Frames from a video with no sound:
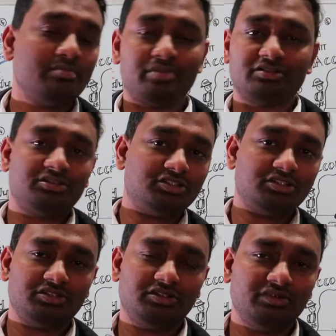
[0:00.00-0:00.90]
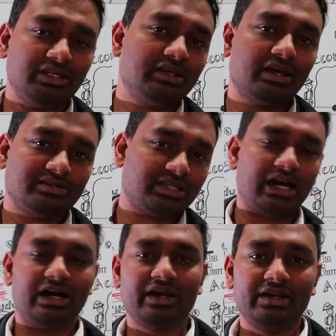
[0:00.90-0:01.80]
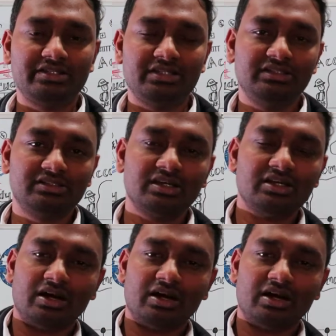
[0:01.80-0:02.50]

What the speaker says: prestigious uni, like say IITs,